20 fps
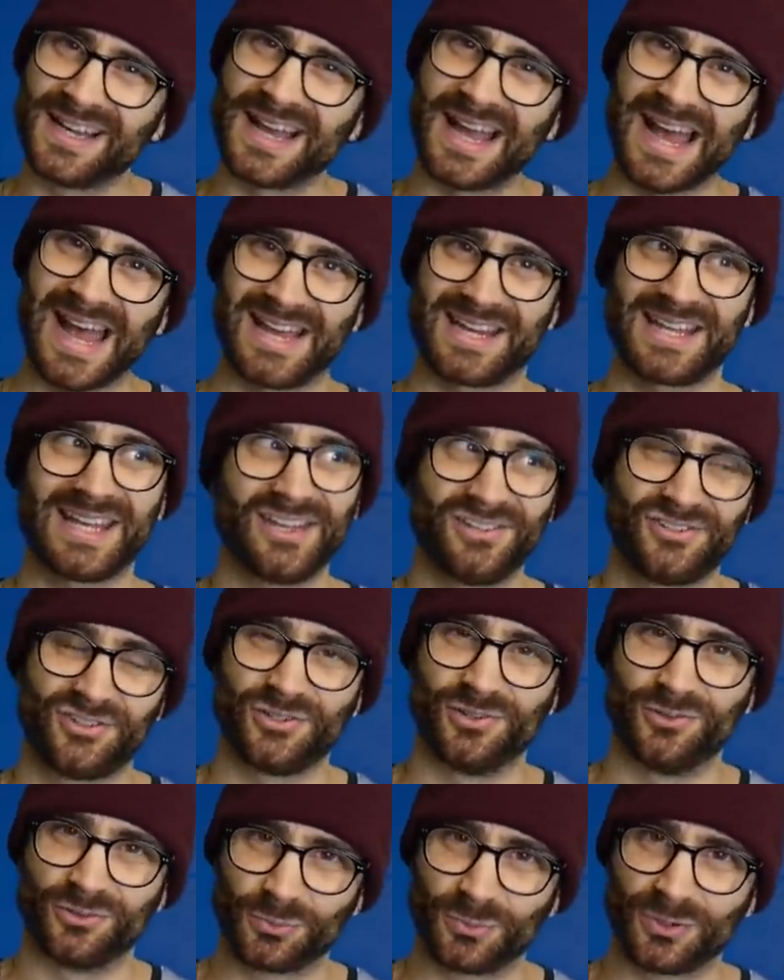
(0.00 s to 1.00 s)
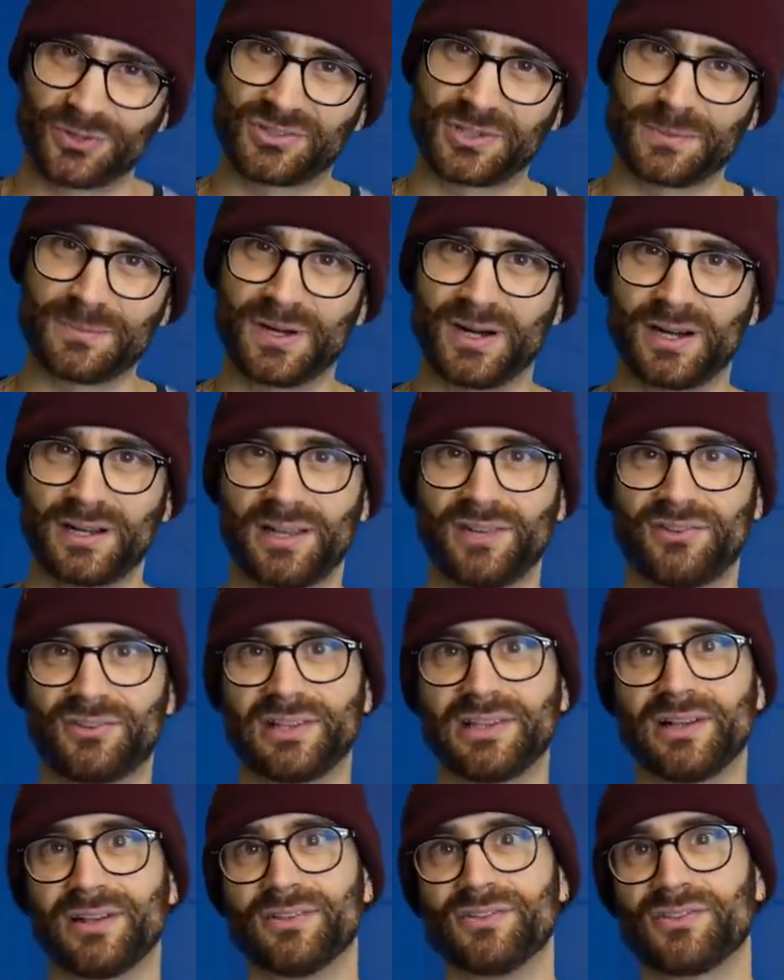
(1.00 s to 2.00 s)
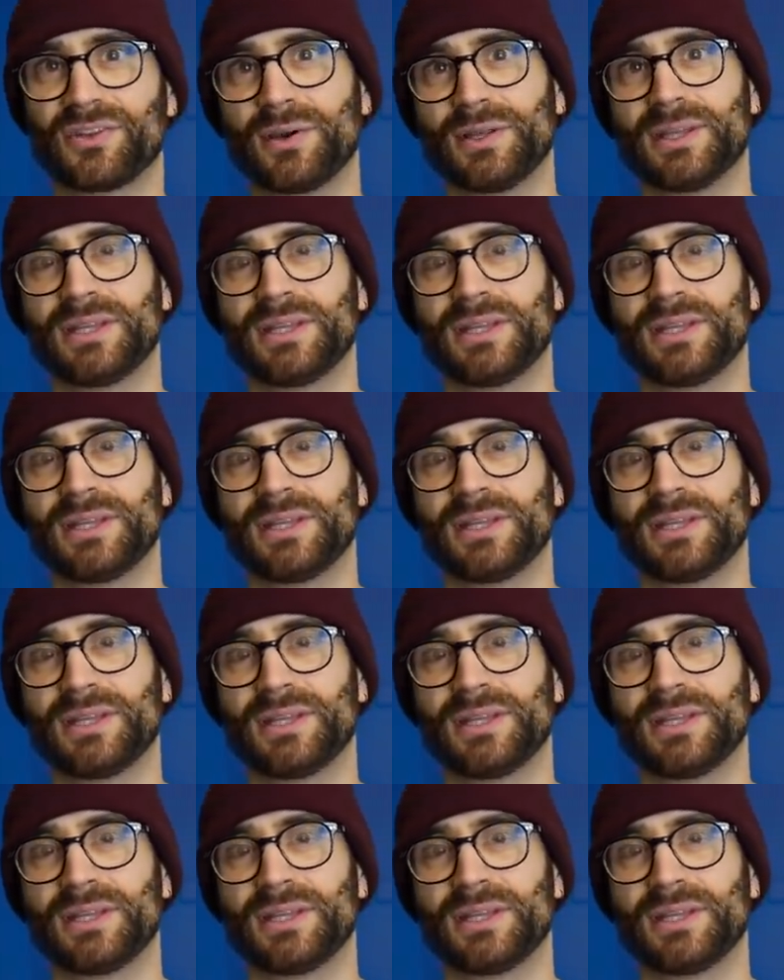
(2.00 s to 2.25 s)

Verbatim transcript: had issues watching Marcos Alonso